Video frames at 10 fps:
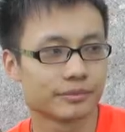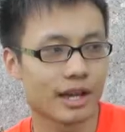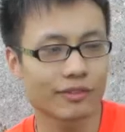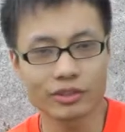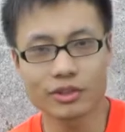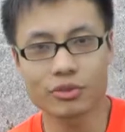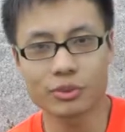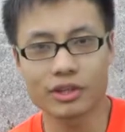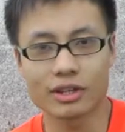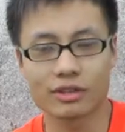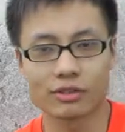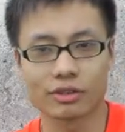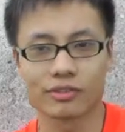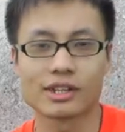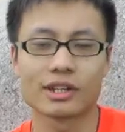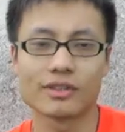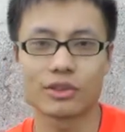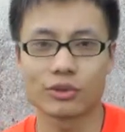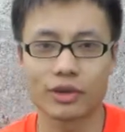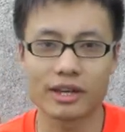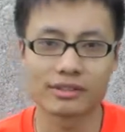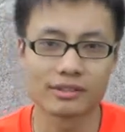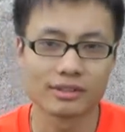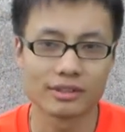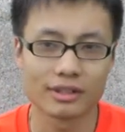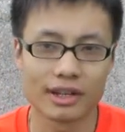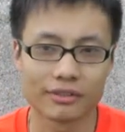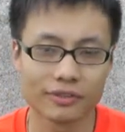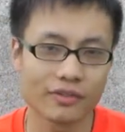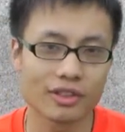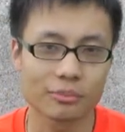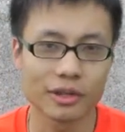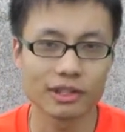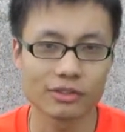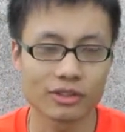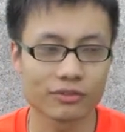After the 3 years of studying in the US, I found the biggest